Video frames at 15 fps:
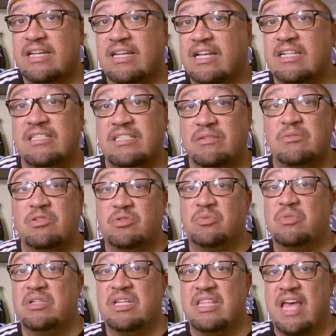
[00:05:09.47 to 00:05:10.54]
Because it was
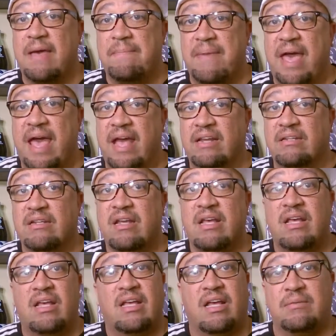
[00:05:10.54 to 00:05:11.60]
really that bad.
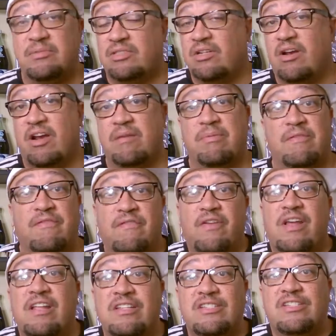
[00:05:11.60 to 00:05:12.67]
I'm sorry, but
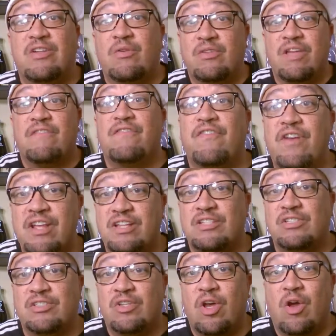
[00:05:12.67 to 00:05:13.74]
friends don't let
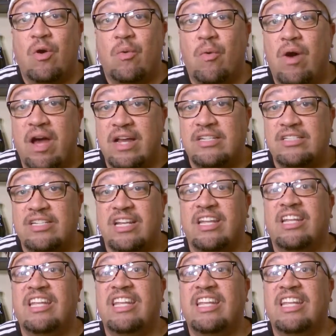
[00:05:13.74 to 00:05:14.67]
friends watch